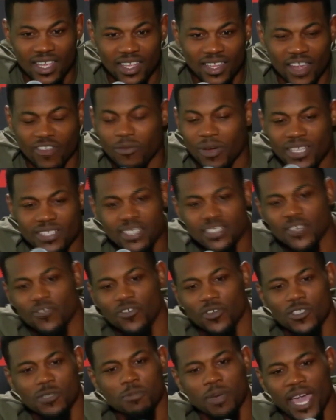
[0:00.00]
Everybody says he
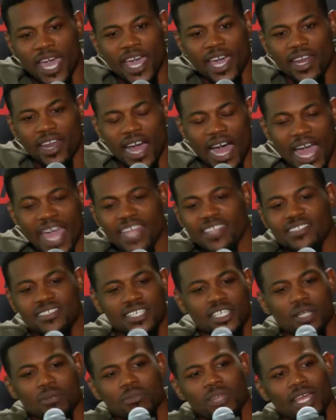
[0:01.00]
feels bad. I had
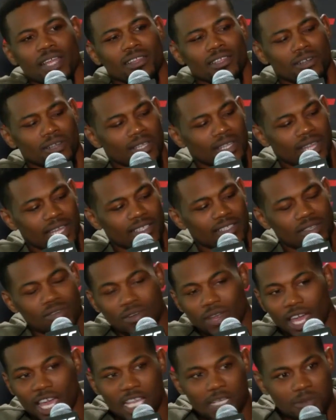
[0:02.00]
seen him like literally like 2
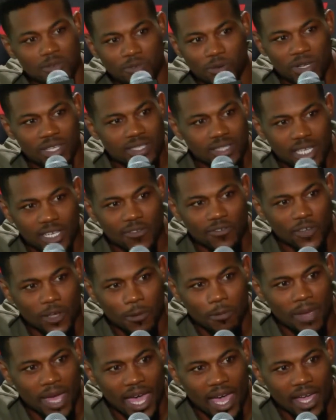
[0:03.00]
days before he said he felt
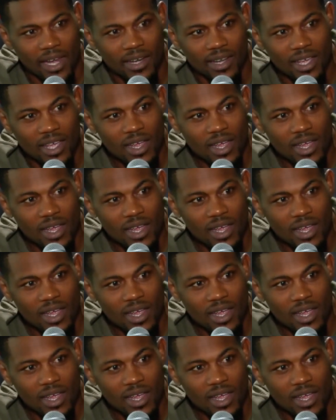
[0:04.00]
bad.